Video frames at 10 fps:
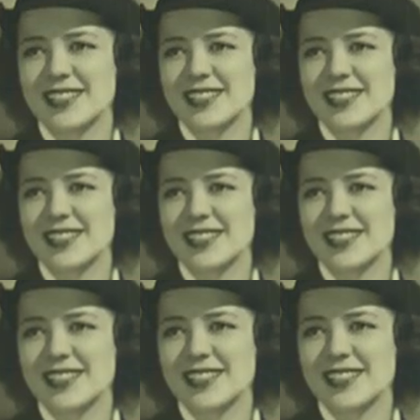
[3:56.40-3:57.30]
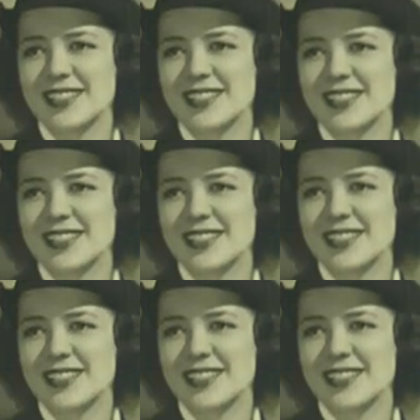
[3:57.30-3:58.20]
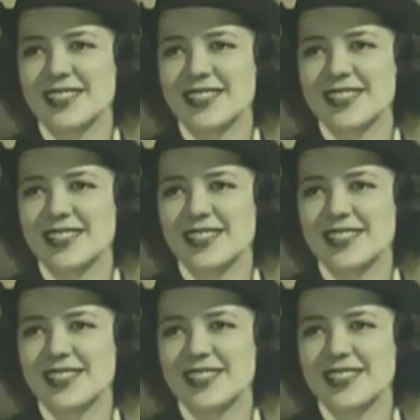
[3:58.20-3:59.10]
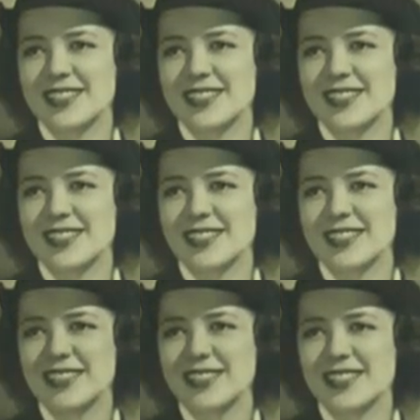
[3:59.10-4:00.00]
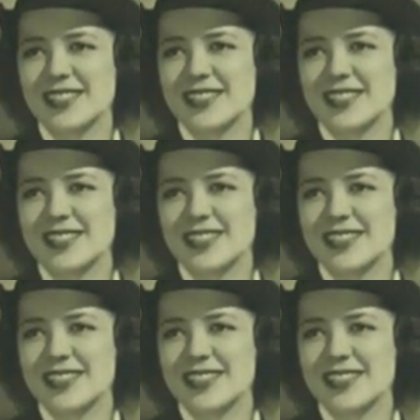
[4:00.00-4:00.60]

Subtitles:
This person isn't speaking.